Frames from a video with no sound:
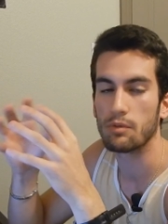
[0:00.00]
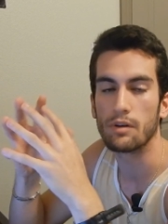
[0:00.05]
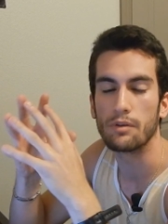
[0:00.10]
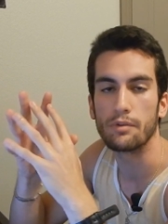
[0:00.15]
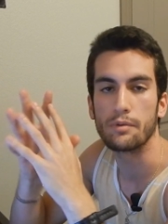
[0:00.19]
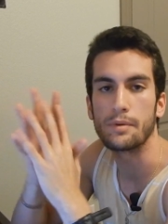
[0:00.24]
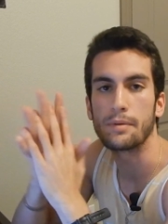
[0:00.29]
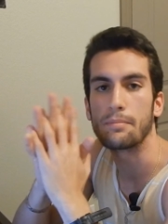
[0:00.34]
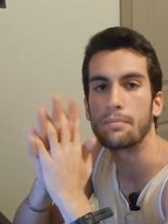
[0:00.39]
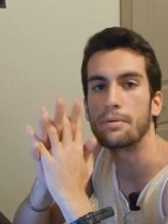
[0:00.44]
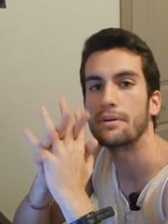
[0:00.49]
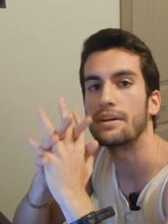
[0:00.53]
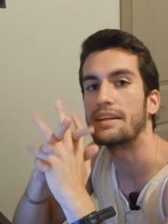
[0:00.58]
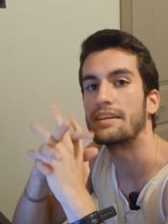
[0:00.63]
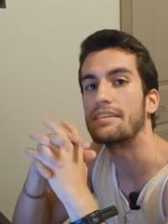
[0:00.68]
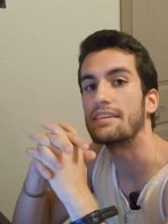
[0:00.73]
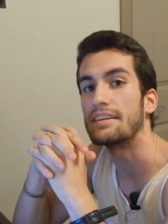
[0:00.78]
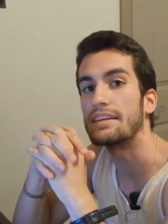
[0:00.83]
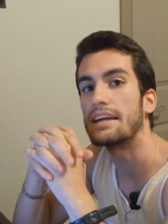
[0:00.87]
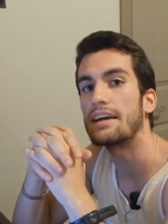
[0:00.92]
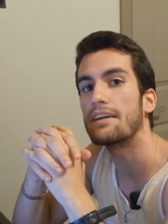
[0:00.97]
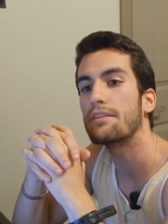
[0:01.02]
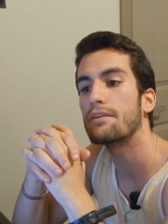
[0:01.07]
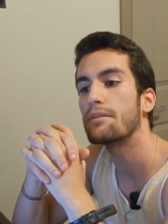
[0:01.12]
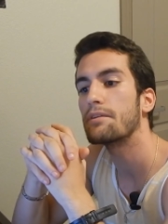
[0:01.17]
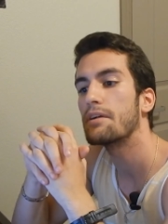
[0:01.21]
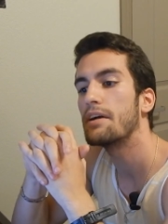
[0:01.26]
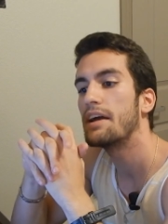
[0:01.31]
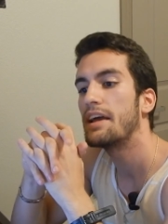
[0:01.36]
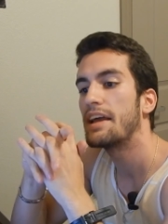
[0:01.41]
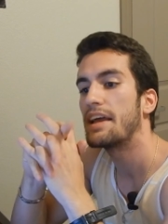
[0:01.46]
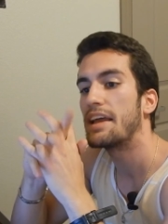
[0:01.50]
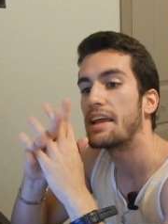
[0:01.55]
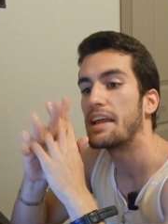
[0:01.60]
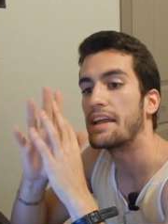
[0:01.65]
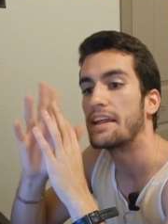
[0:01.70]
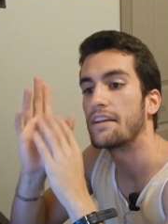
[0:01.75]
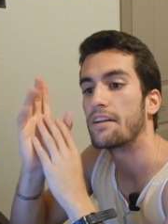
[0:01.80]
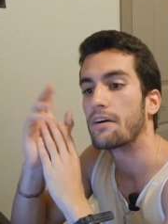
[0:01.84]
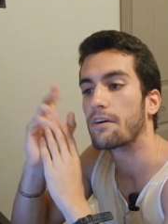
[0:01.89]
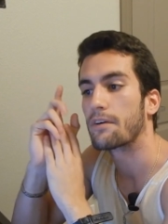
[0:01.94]
what we'll be putting together
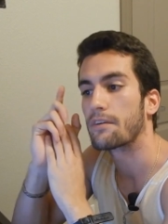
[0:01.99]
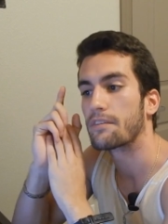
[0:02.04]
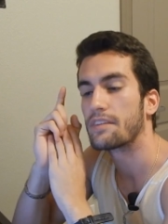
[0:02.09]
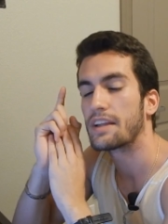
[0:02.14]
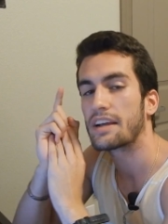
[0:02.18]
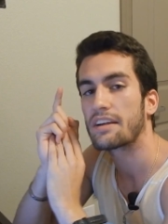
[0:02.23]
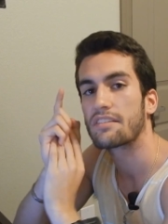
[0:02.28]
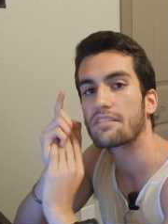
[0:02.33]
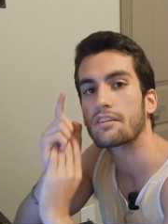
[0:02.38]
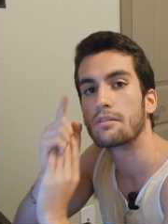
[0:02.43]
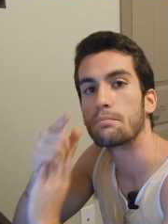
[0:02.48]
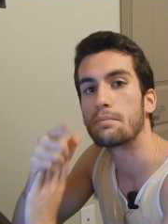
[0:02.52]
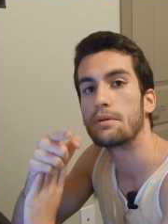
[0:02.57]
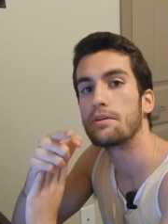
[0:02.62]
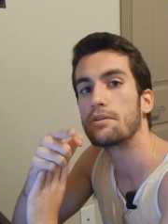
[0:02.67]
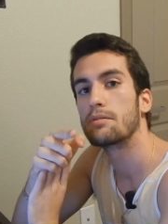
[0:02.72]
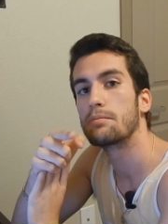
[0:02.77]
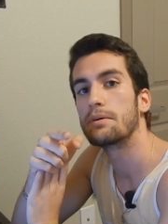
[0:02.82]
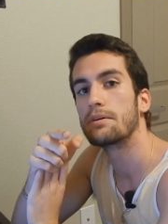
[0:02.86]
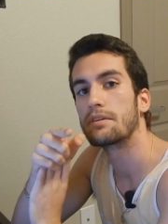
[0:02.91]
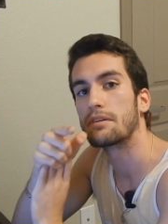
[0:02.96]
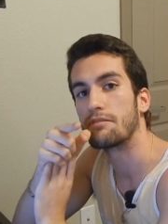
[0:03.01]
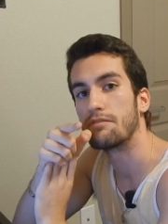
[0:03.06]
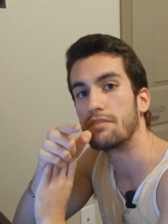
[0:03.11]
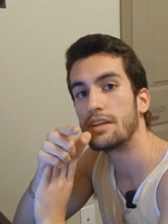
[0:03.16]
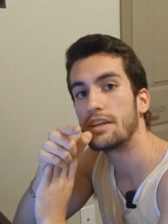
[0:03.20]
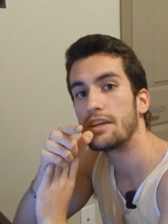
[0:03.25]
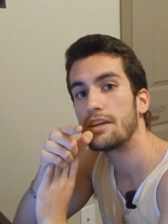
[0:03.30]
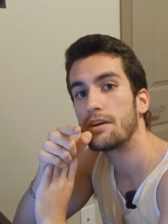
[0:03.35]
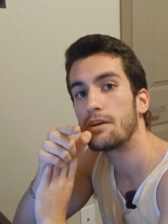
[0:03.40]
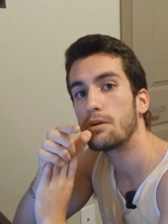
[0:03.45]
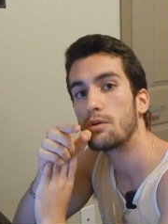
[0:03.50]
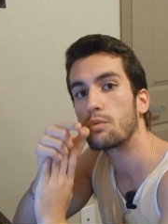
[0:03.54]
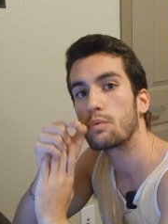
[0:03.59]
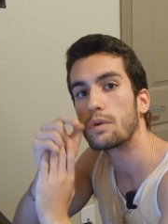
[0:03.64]
in our next computer building video.